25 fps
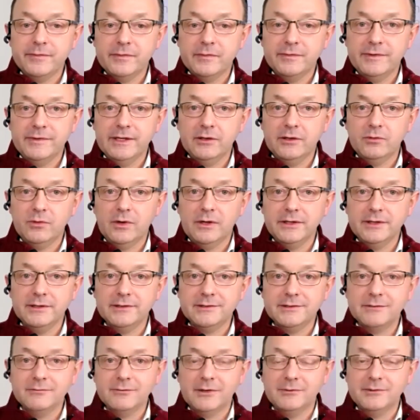Neil, what
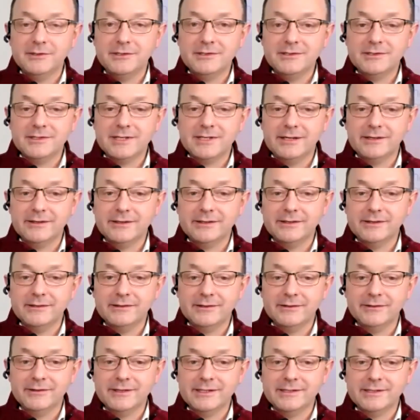would you say
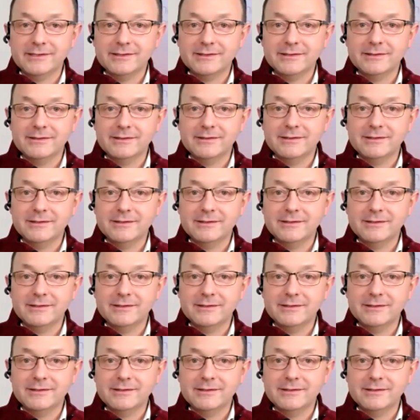on this?